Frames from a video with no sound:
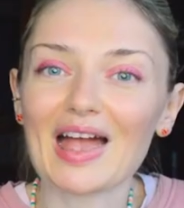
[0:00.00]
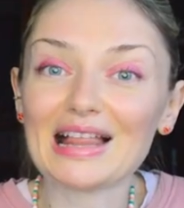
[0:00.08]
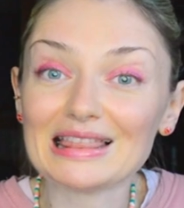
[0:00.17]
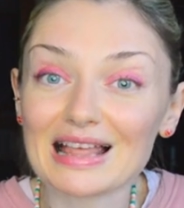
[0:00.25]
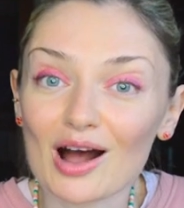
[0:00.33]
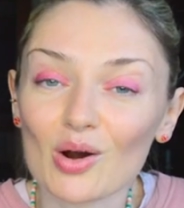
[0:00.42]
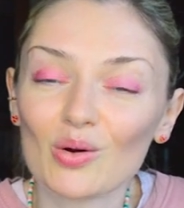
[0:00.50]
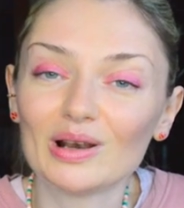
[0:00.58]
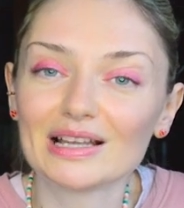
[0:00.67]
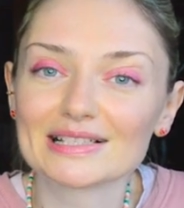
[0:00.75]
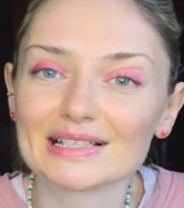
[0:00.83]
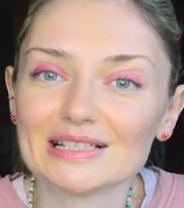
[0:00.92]
And now
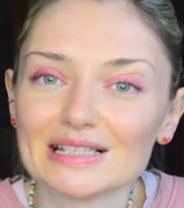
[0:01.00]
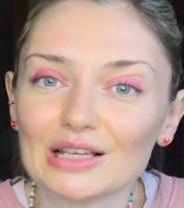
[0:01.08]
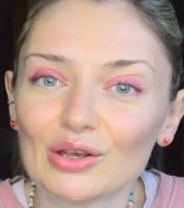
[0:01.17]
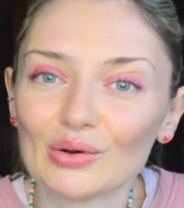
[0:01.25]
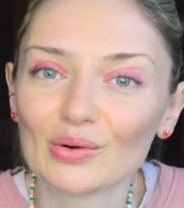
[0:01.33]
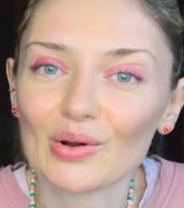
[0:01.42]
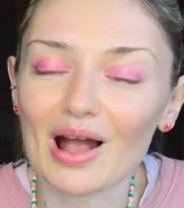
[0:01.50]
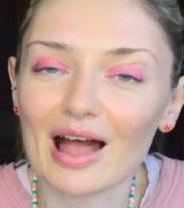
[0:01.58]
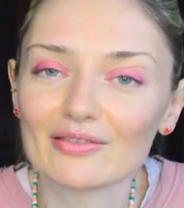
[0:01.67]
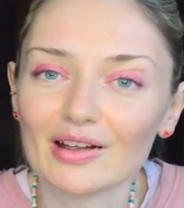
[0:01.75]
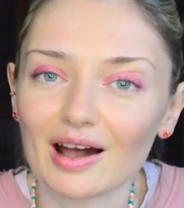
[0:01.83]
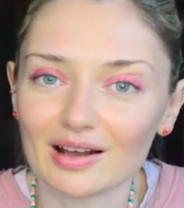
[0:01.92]
let's continue.
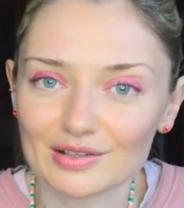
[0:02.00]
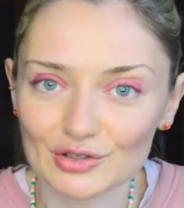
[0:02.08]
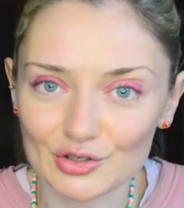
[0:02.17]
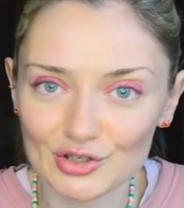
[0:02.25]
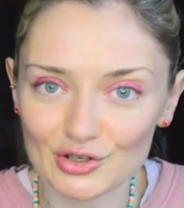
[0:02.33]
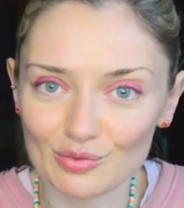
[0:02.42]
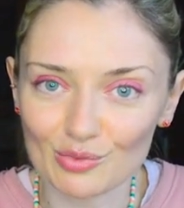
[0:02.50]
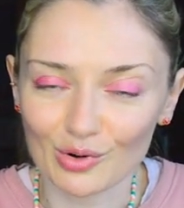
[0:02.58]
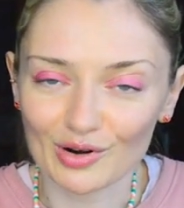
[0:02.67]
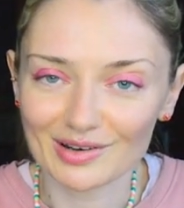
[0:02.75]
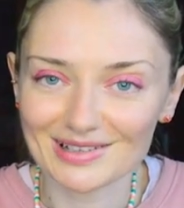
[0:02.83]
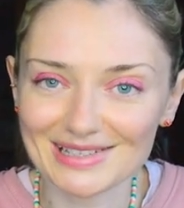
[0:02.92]
I've got two
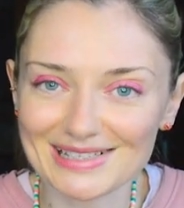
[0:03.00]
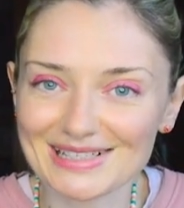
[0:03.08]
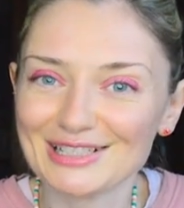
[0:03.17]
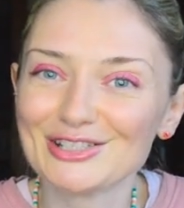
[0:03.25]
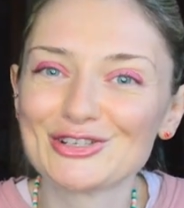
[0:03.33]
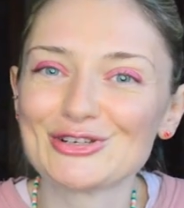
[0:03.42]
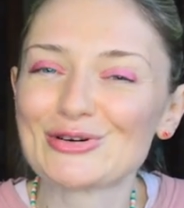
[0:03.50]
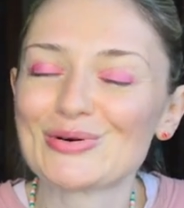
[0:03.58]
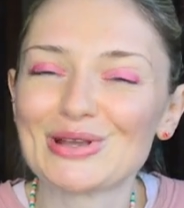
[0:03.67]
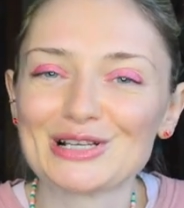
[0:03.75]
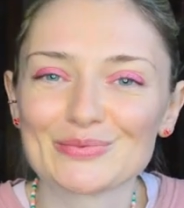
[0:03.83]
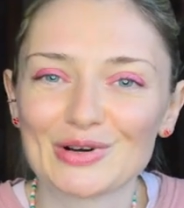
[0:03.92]
more C
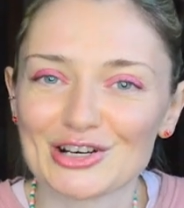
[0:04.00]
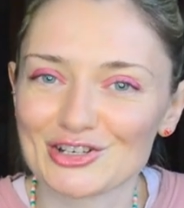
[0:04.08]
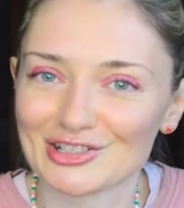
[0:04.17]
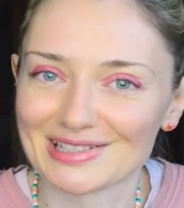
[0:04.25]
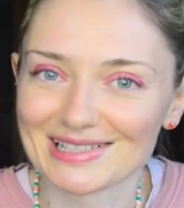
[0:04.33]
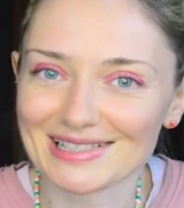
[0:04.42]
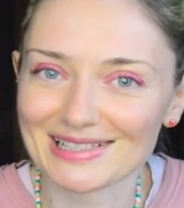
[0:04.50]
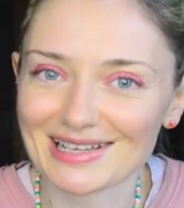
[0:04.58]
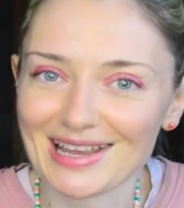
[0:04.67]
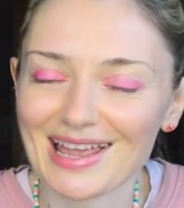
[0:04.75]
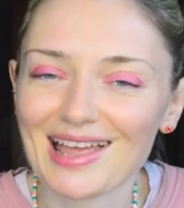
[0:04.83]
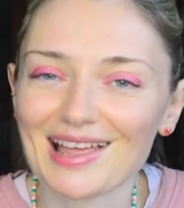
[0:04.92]
two expressions.
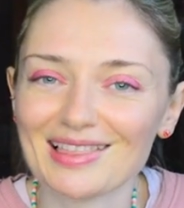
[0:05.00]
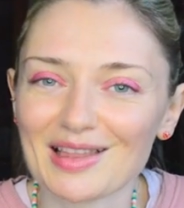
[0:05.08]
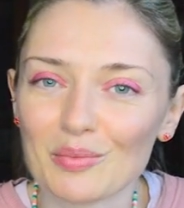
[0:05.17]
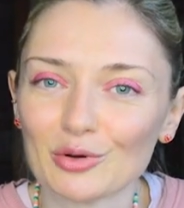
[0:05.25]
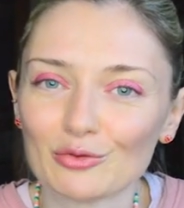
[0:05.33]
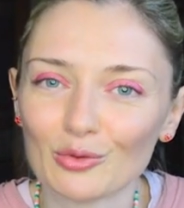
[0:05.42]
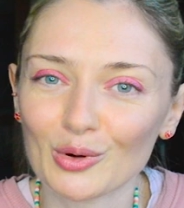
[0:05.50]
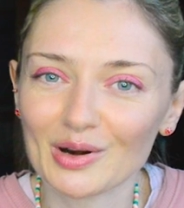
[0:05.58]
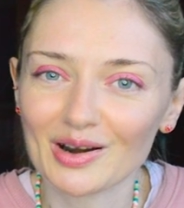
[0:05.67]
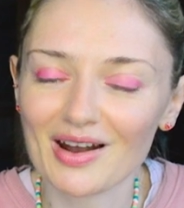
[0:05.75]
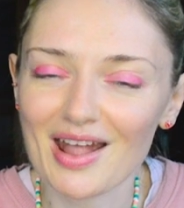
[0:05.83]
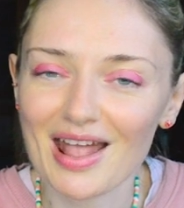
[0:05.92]
Number
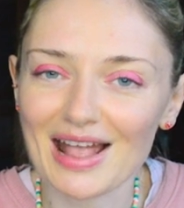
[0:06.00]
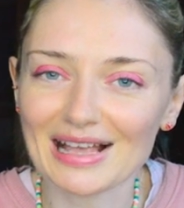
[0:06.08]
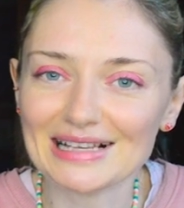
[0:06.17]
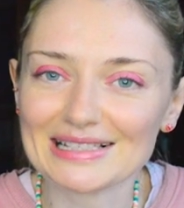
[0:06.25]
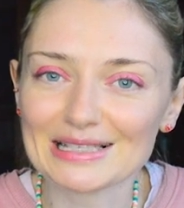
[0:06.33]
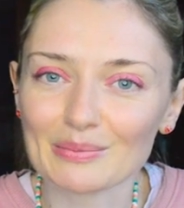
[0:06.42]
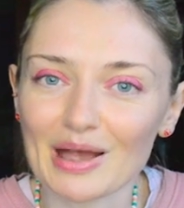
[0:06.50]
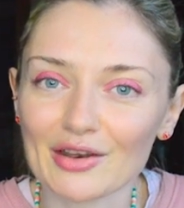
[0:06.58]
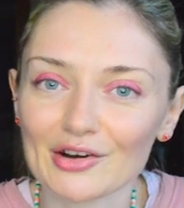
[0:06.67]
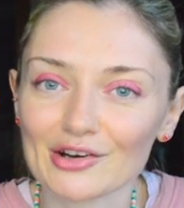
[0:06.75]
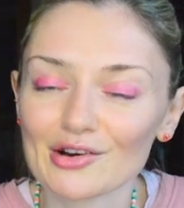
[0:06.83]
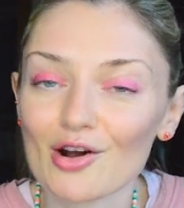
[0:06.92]
four, it's a
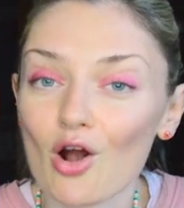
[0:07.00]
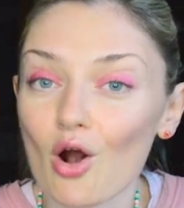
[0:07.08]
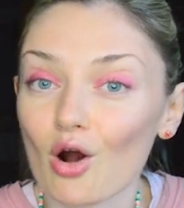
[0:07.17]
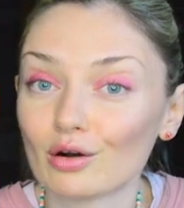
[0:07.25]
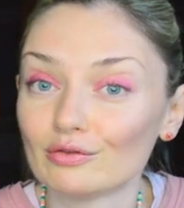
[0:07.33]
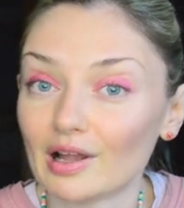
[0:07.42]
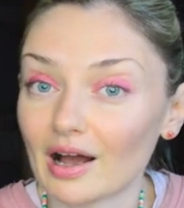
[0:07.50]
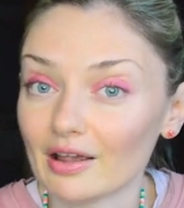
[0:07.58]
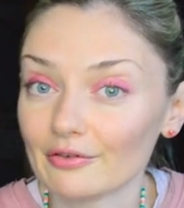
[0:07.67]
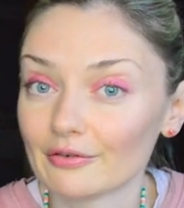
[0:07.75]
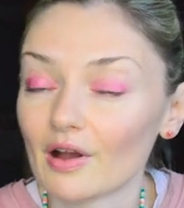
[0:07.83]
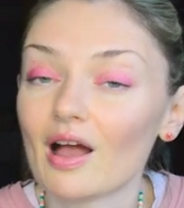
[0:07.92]
matter of
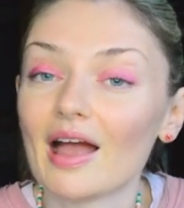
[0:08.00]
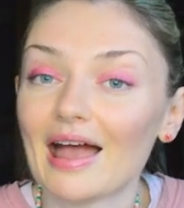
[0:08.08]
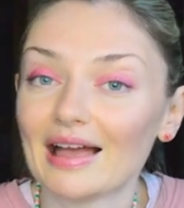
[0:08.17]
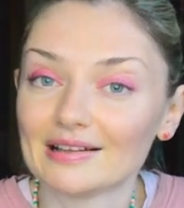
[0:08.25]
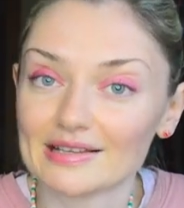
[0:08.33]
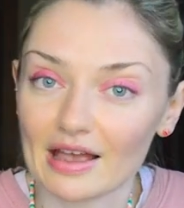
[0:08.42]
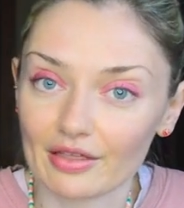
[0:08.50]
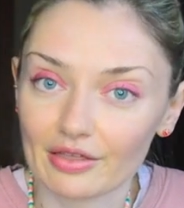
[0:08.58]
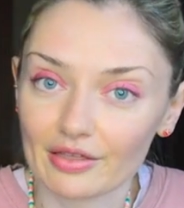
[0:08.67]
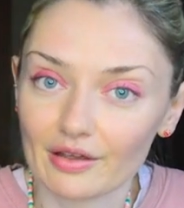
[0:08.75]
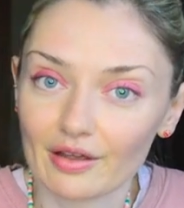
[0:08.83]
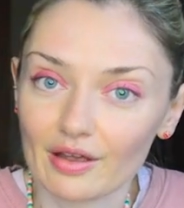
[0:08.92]
life and death.